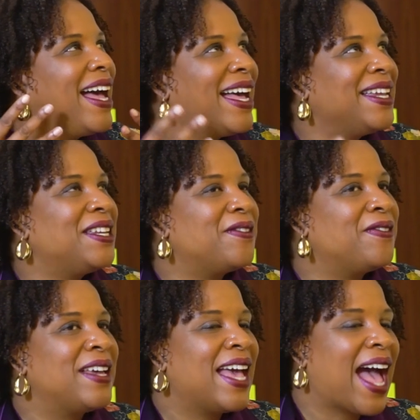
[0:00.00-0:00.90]
kind
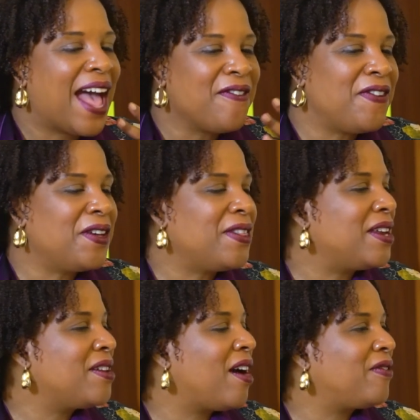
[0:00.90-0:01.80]
of. I feel
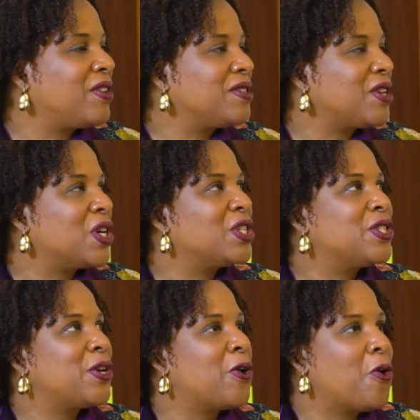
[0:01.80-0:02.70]
that novels are
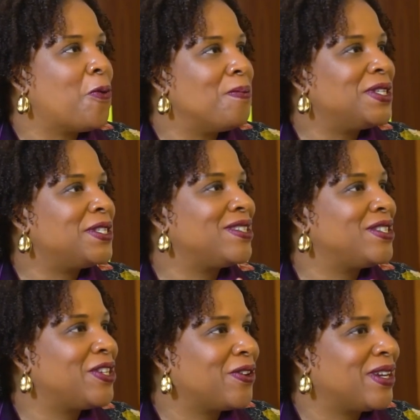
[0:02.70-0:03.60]
so
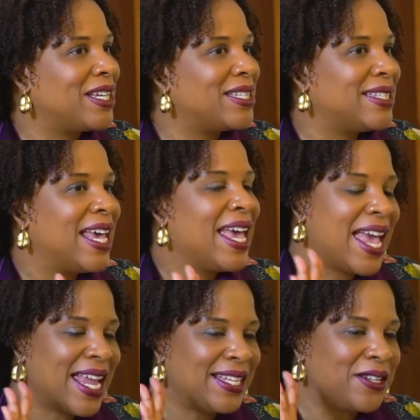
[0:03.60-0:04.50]
mysterious.
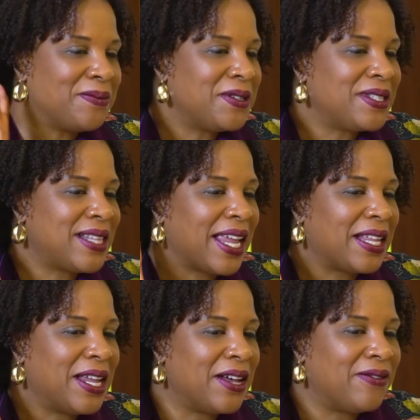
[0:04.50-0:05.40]
It's almost
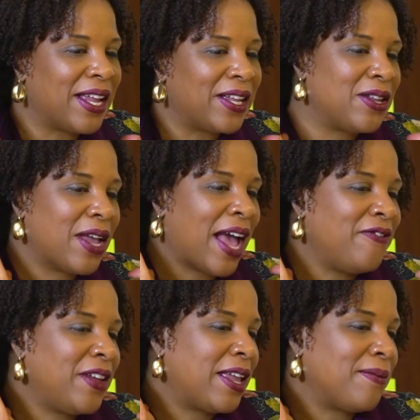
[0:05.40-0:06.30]
like love. Like, I
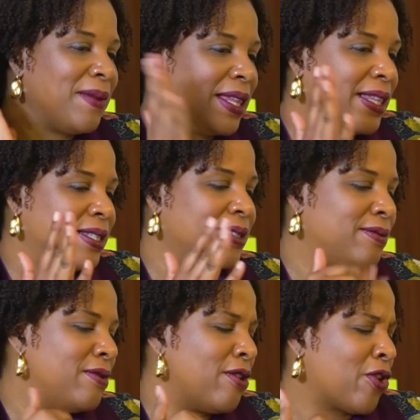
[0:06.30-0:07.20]
feel like me and this
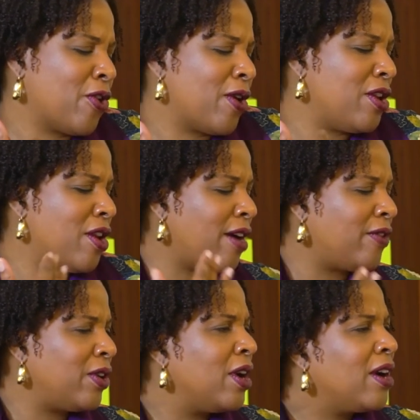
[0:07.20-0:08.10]
current
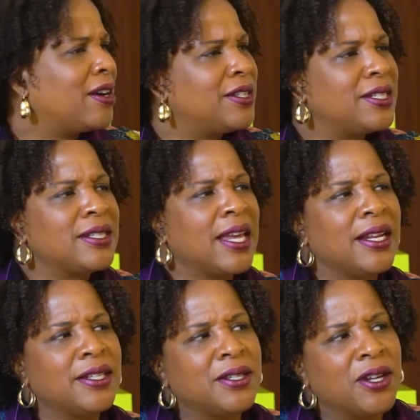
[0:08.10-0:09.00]
novel are just
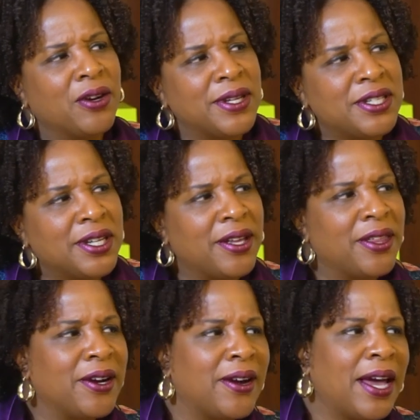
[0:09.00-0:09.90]
getting to know each
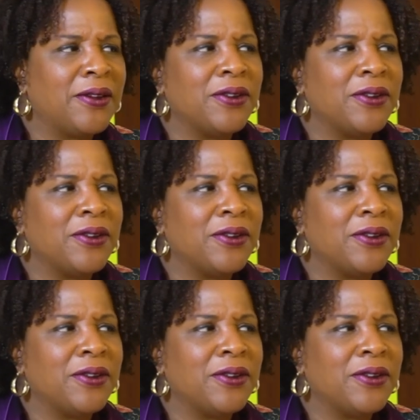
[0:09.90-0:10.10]
other. I